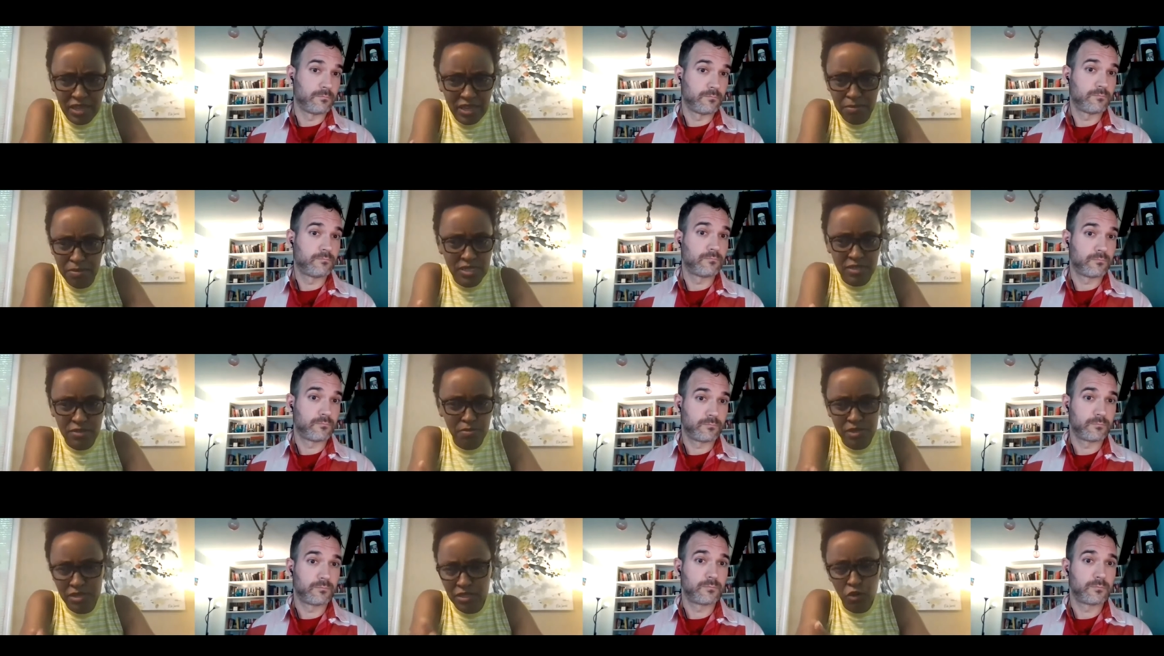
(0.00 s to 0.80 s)
Speaker 1: a mis-
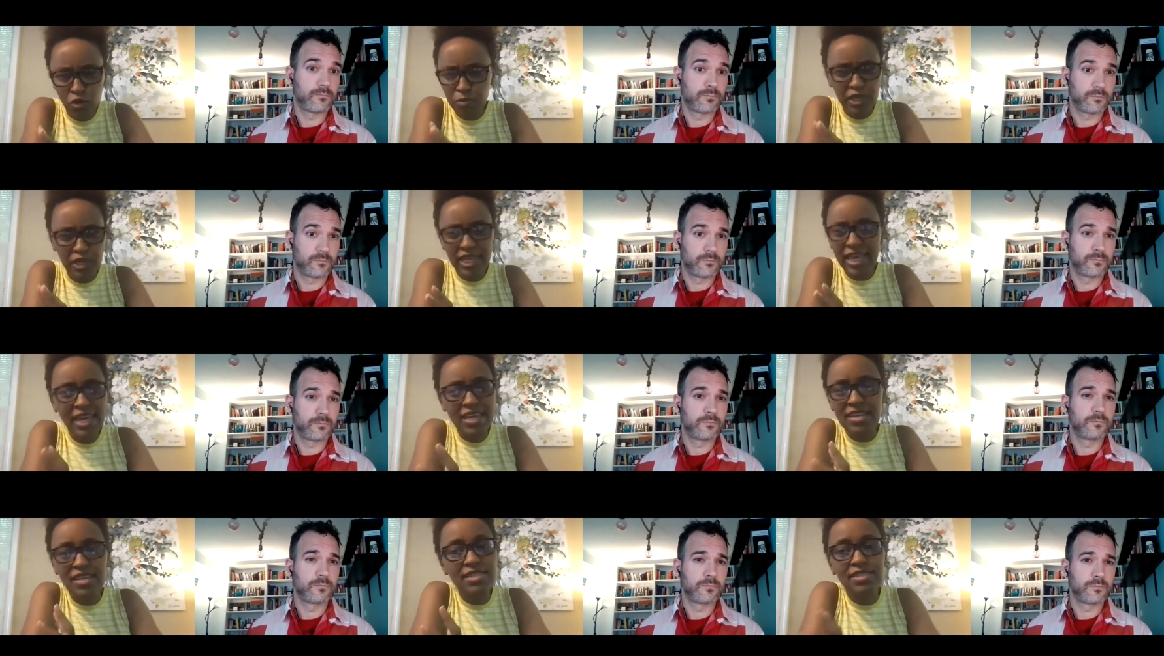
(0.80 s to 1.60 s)

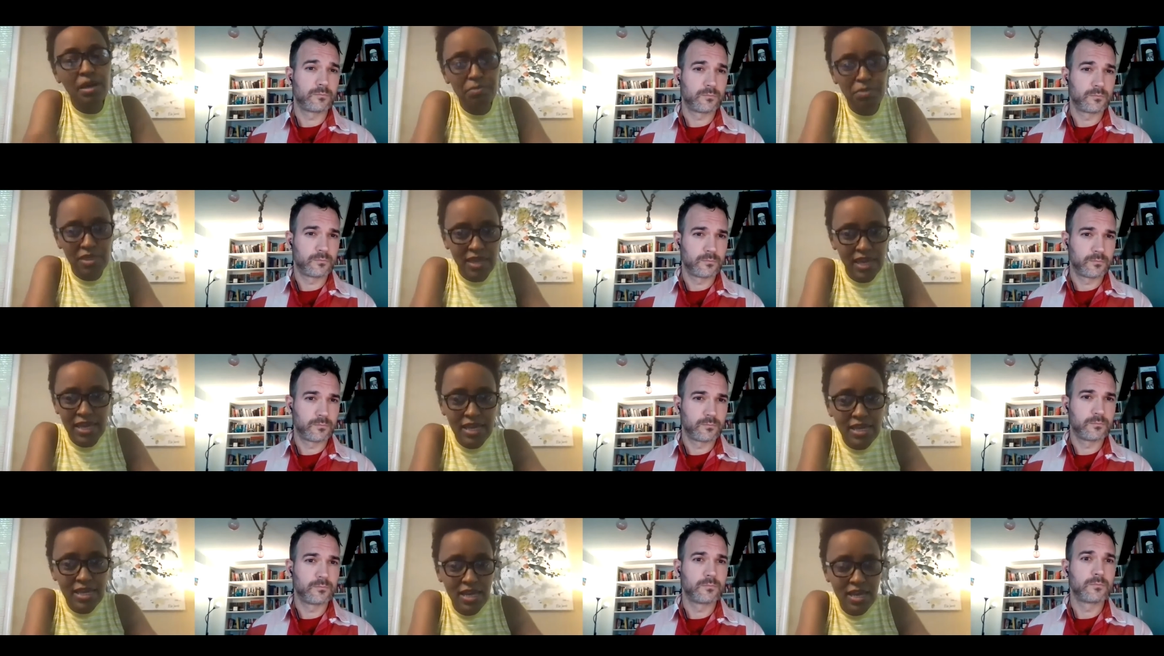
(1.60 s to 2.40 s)
miscommunicated
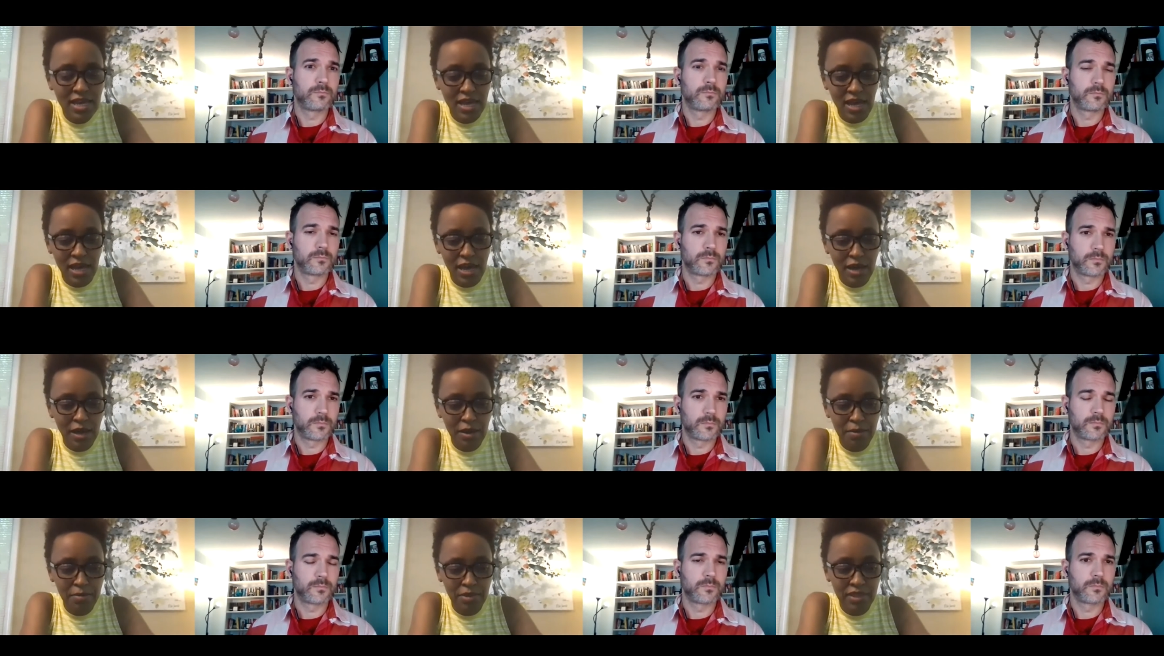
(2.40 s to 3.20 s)
something
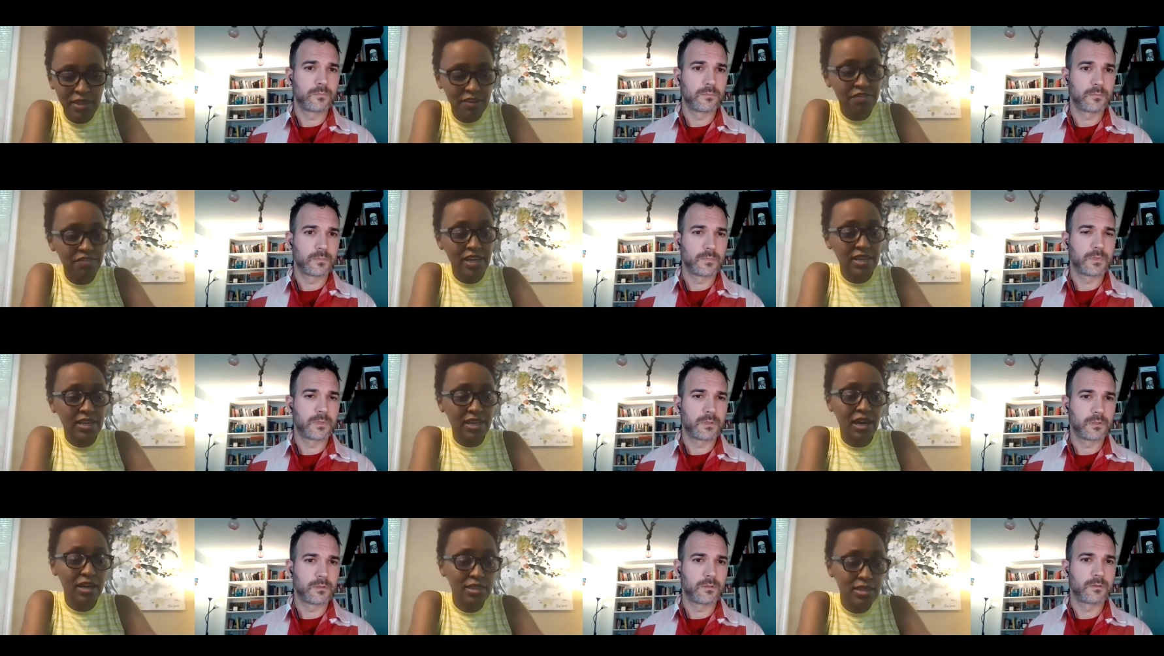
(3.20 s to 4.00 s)
um, and then
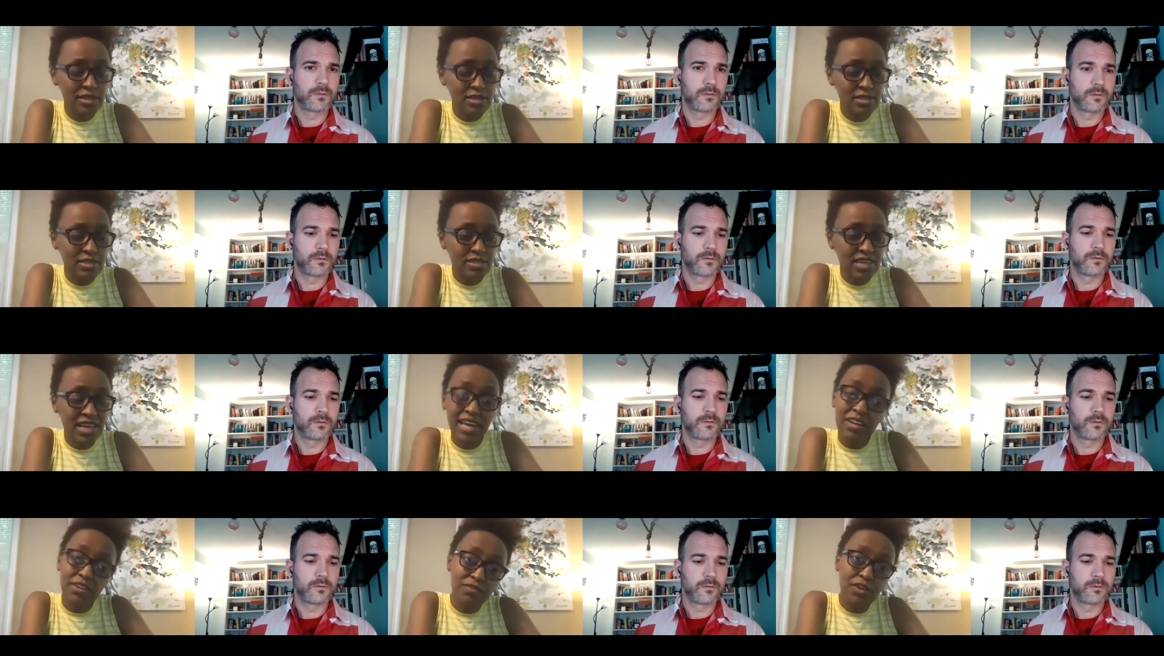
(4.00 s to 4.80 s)
finding out that it's
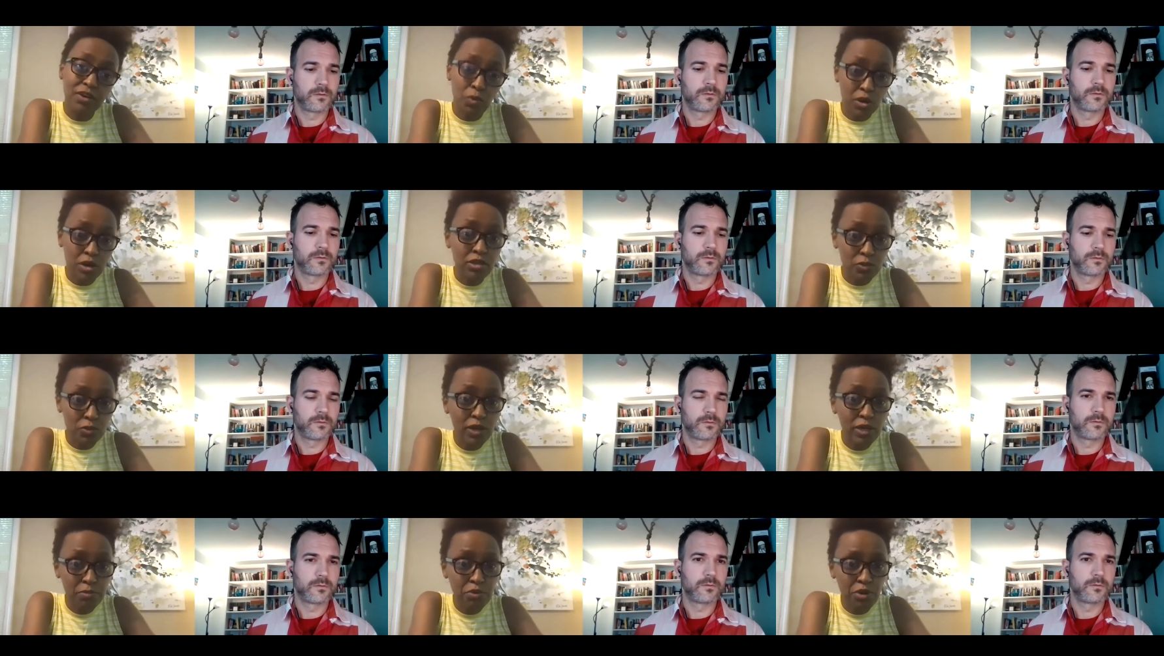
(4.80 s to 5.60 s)
kind of a
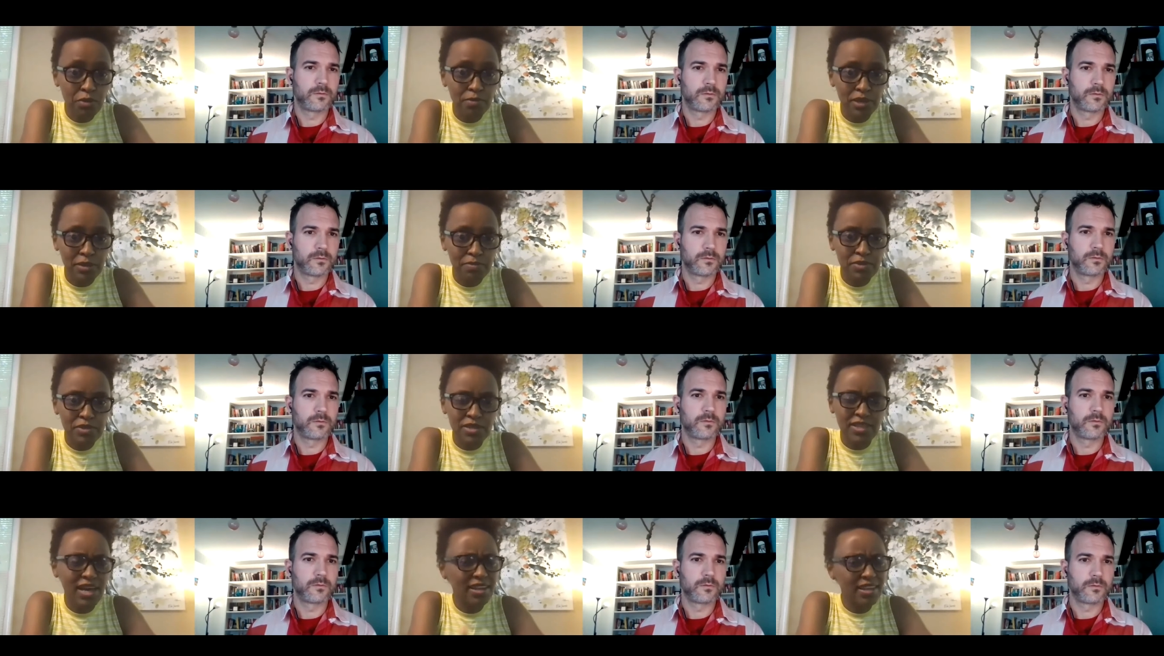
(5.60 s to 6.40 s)
worldwide problem
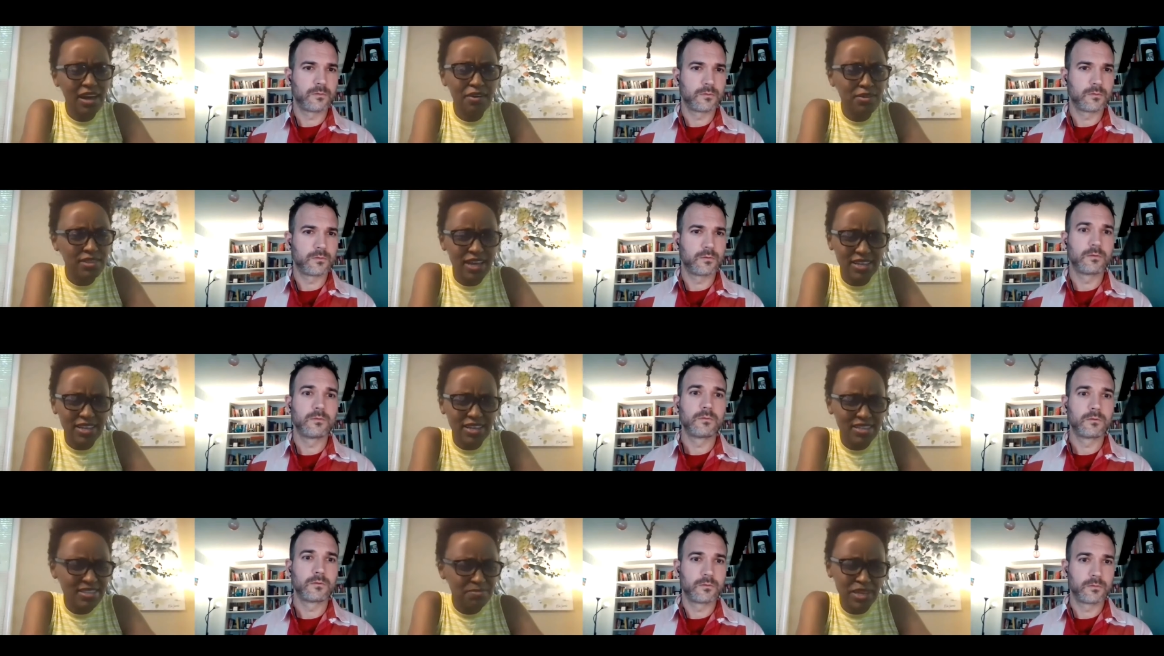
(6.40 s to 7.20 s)
so that, that
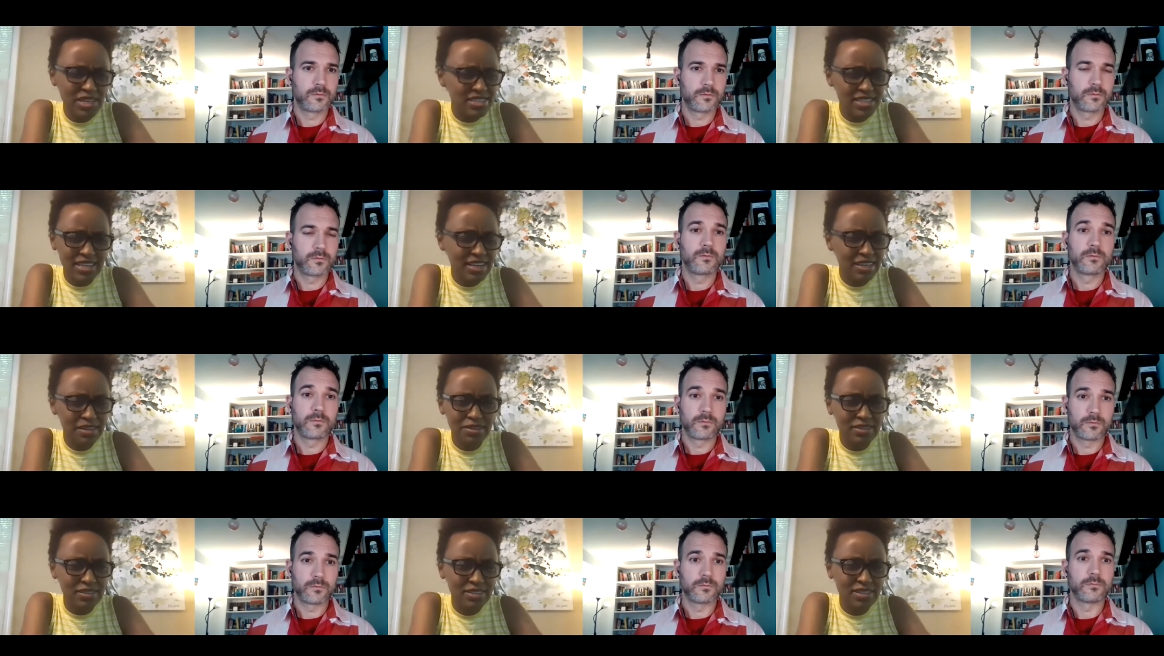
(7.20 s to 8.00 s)
that's
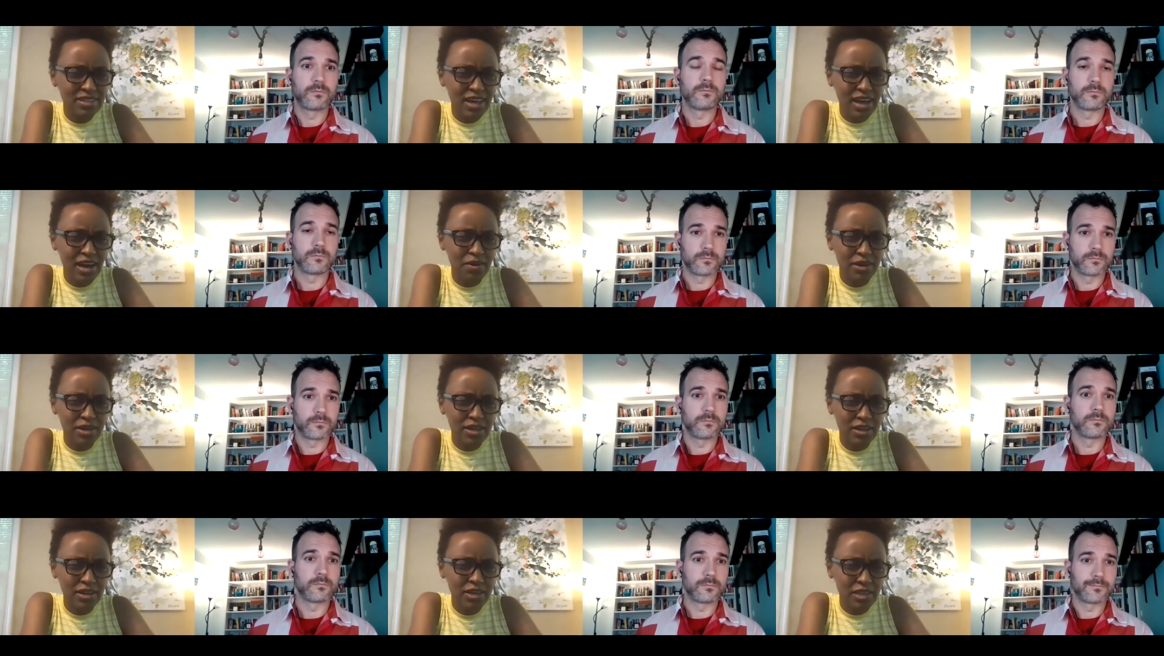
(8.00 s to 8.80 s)
basically how
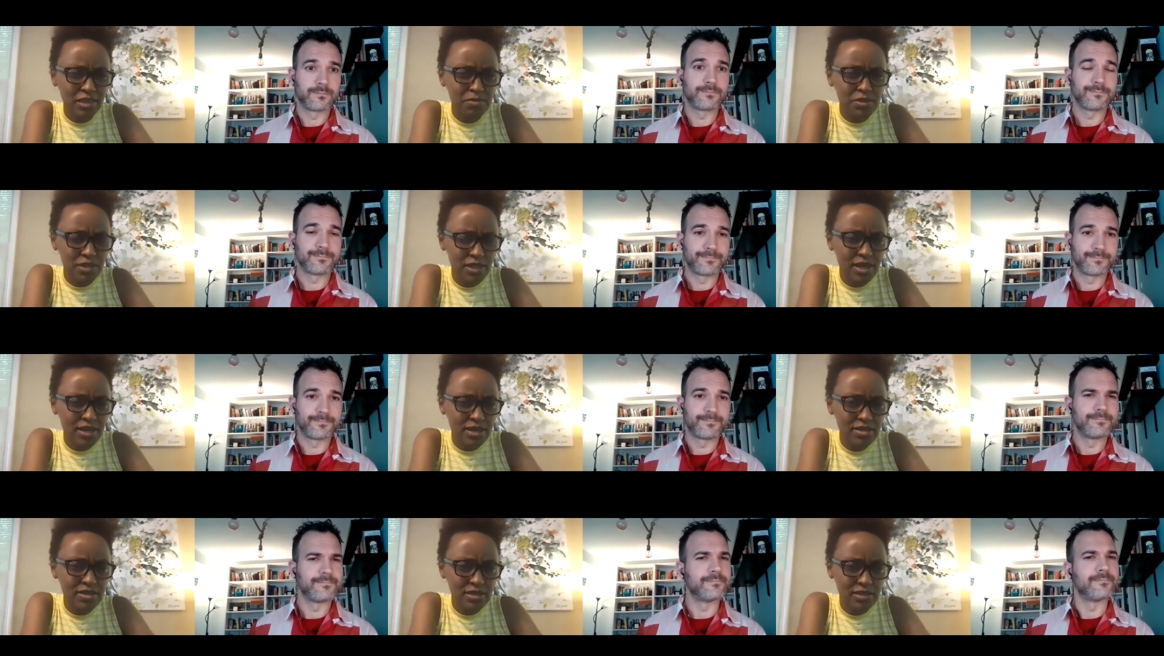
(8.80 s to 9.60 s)
i, I came to that